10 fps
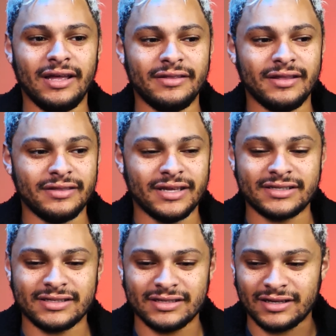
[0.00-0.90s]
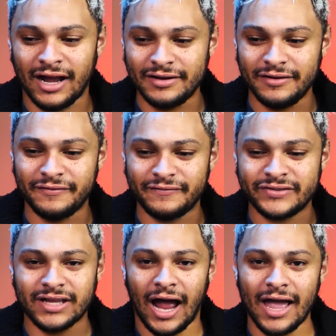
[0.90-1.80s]
this kind of
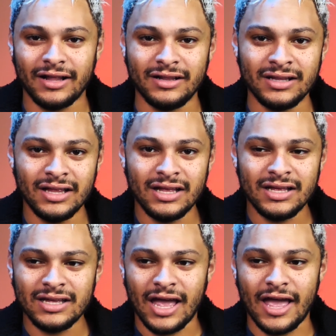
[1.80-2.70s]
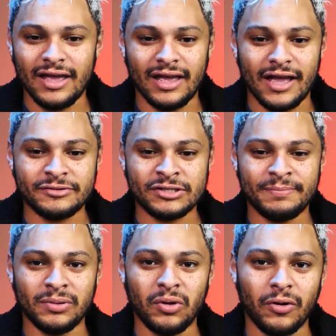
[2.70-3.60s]
style
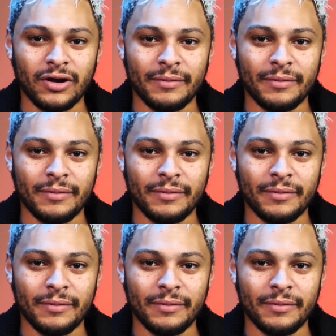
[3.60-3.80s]
explored.